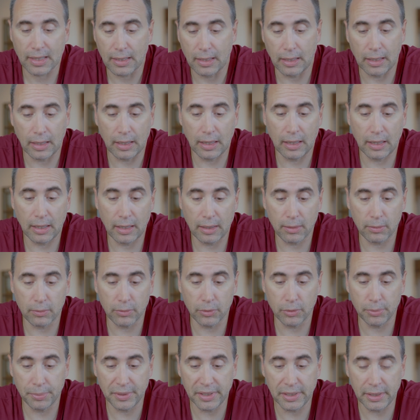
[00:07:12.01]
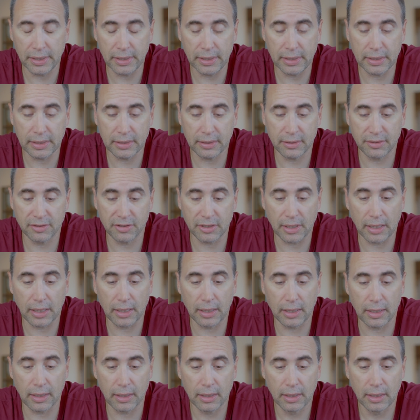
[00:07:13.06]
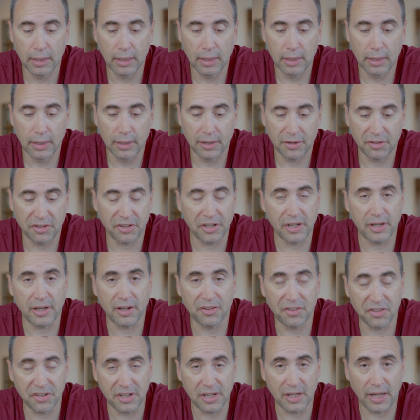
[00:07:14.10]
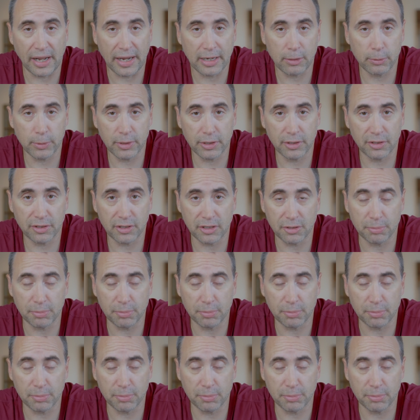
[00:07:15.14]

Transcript: Uh, Ruby is uh, C, a C language.